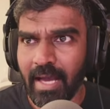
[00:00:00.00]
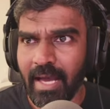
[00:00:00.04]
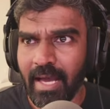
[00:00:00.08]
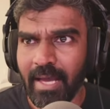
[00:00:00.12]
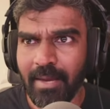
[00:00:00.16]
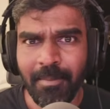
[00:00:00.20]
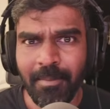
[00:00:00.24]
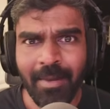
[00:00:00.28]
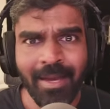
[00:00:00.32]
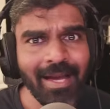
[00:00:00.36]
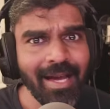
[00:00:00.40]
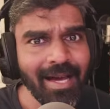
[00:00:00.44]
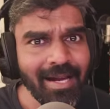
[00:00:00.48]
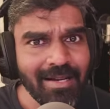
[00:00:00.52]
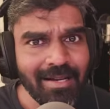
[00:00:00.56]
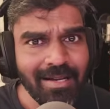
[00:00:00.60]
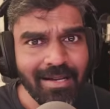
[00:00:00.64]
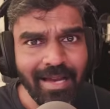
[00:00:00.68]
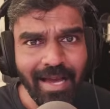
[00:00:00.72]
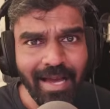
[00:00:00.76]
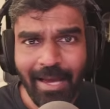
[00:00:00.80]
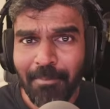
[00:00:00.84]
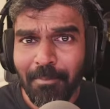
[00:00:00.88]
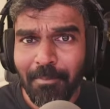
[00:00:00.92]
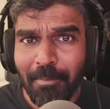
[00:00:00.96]

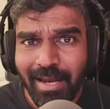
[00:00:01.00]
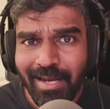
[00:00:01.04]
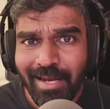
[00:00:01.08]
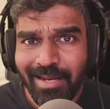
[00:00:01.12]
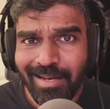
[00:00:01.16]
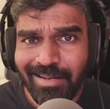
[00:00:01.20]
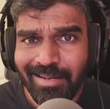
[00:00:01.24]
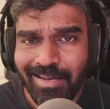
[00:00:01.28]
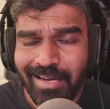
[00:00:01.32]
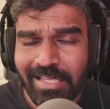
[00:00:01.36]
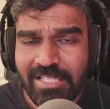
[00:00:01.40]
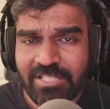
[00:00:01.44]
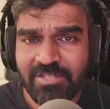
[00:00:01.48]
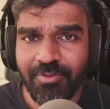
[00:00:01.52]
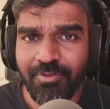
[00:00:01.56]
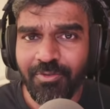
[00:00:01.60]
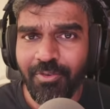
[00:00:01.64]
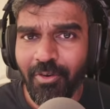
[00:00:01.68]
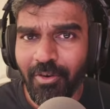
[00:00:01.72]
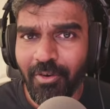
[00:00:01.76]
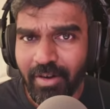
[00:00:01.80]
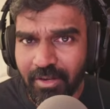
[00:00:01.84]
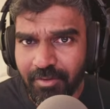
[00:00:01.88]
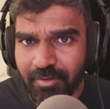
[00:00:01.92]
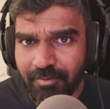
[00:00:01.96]
I made at least
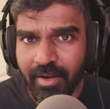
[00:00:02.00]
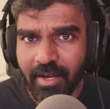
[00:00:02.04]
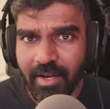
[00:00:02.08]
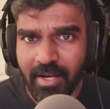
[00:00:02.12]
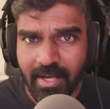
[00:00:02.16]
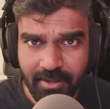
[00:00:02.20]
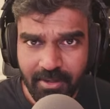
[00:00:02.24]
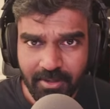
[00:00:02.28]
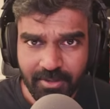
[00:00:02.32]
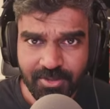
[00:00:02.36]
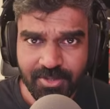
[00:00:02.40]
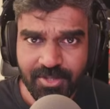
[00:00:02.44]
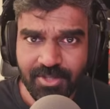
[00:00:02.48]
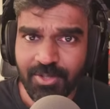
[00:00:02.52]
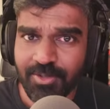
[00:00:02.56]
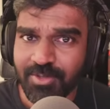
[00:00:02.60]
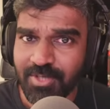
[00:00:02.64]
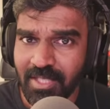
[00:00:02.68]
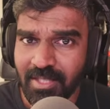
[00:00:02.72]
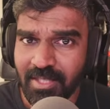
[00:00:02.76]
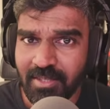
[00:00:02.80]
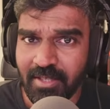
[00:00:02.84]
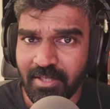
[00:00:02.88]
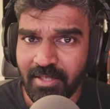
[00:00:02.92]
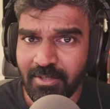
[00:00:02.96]
40 videos
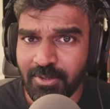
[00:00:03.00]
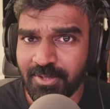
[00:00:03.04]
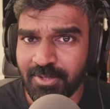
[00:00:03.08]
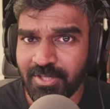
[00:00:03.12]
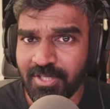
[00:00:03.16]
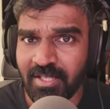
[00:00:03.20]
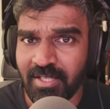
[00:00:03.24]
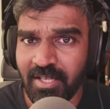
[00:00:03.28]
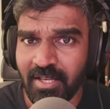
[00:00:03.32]
using those